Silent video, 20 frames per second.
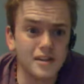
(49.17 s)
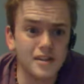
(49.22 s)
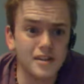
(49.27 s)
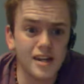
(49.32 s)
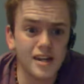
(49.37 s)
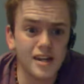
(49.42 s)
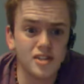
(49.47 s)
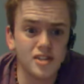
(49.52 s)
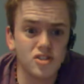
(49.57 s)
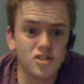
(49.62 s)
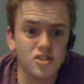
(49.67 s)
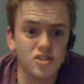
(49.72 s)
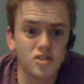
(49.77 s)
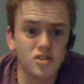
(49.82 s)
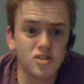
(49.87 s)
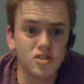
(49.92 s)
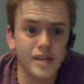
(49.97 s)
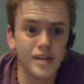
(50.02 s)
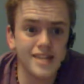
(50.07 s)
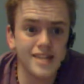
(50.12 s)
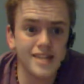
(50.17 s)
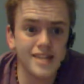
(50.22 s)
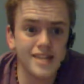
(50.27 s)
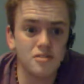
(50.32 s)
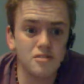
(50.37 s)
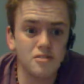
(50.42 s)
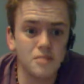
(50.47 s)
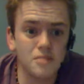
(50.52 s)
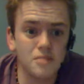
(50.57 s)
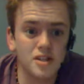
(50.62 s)
That is just way
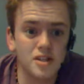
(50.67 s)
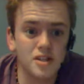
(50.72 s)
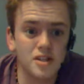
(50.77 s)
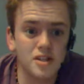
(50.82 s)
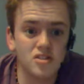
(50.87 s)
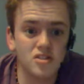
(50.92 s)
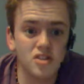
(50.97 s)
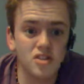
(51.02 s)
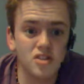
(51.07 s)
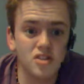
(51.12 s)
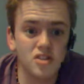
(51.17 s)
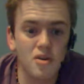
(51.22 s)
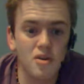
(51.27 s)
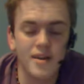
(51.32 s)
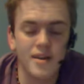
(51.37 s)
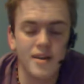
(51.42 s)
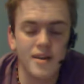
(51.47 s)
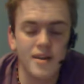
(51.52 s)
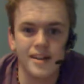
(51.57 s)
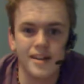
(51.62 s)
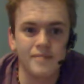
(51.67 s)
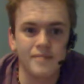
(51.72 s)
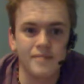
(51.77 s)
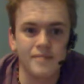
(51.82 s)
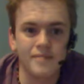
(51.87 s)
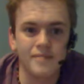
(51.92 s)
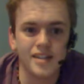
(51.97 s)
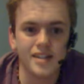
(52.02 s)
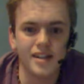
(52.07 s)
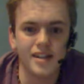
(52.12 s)
stupid. So,
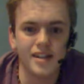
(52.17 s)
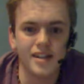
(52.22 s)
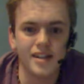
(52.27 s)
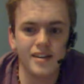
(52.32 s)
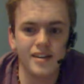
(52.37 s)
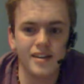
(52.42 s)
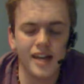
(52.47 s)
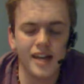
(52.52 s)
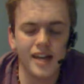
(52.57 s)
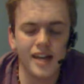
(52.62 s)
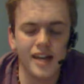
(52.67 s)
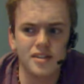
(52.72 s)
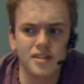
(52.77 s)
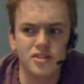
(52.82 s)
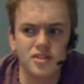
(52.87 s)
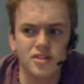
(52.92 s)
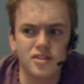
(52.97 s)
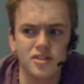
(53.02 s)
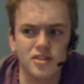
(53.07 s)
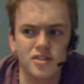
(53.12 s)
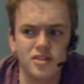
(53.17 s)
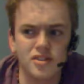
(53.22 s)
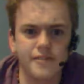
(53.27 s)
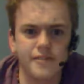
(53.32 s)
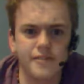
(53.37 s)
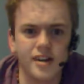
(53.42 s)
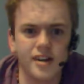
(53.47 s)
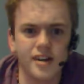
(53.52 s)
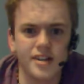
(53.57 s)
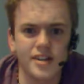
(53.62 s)
like, so
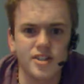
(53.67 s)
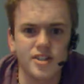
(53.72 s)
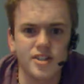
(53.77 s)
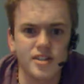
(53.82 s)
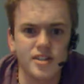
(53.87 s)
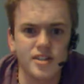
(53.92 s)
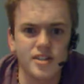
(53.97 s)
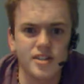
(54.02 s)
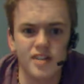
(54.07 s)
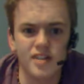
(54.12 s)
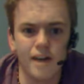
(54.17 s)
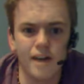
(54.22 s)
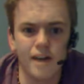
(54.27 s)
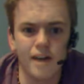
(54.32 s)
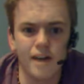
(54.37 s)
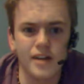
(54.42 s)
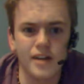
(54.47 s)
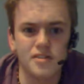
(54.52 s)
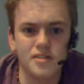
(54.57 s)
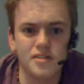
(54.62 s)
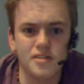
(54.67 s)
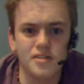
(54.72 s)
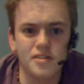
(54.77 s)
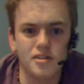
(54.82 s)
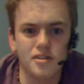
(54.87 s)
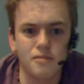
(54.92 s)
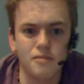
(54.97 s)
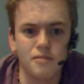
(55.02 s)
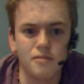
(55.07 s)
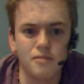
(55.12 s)
self-conscious, offensive.